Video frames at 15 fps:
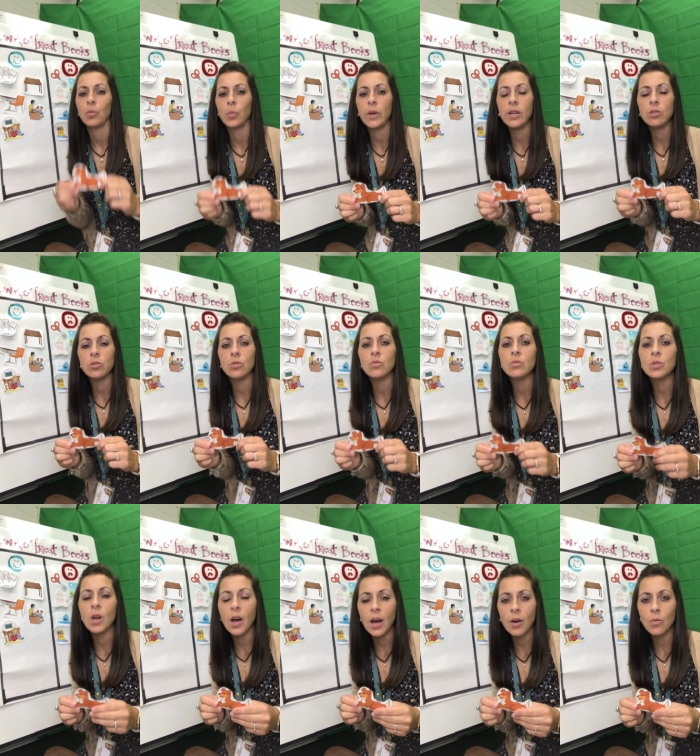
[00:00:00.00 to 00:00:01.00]
We do
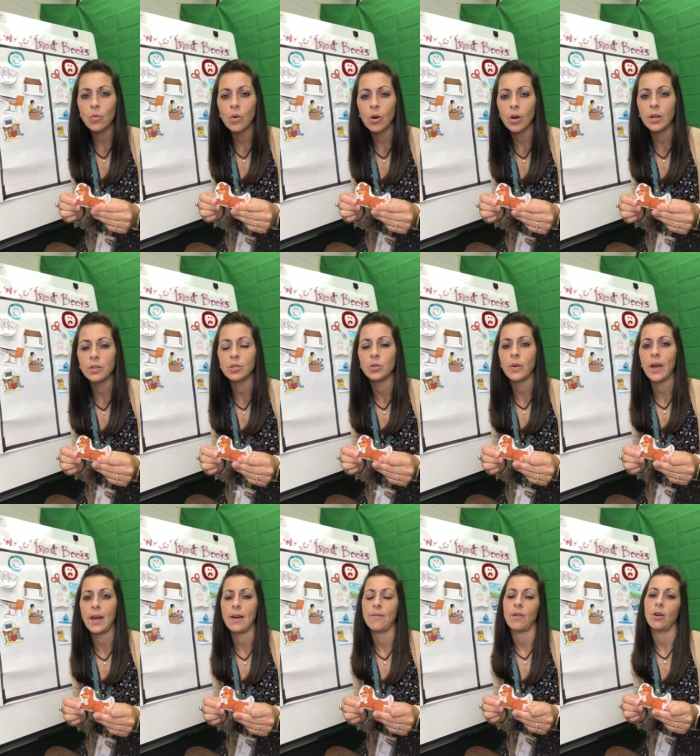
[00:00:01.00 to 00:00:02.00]
not want to
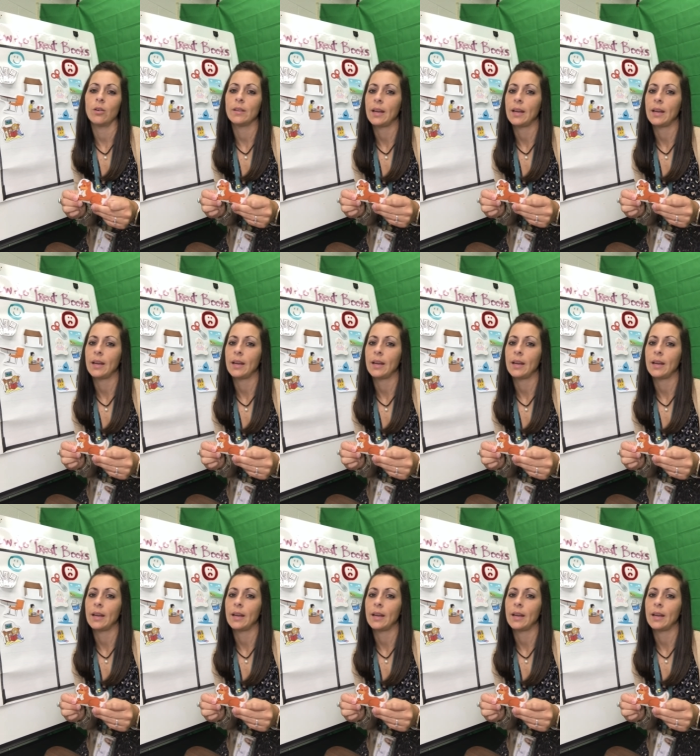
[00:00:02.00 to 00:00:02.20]
have our